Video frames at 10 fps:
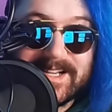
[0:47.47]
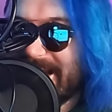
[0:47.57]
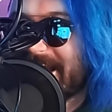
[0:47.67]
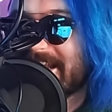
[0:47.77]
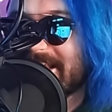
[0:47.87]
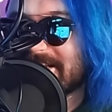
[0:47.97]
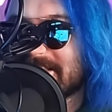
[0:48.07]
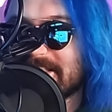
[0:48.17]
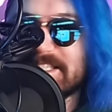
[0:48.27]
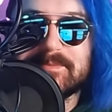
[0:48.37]
and it's
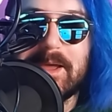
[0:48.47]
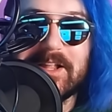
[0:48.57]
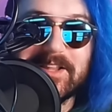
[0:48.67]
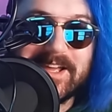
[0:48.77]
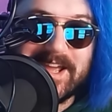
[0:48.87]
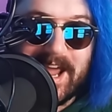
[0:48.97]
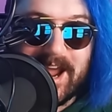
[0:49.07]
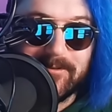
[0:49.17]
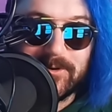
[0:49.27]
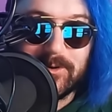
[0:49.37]
the smell
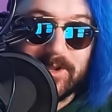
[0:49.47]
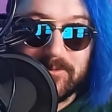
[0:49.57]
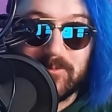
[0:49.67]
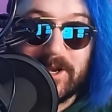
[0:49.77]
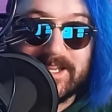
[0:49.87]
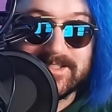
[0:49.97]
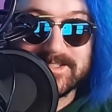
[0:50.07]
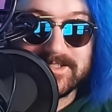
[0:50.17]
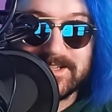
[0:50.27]
after it rains.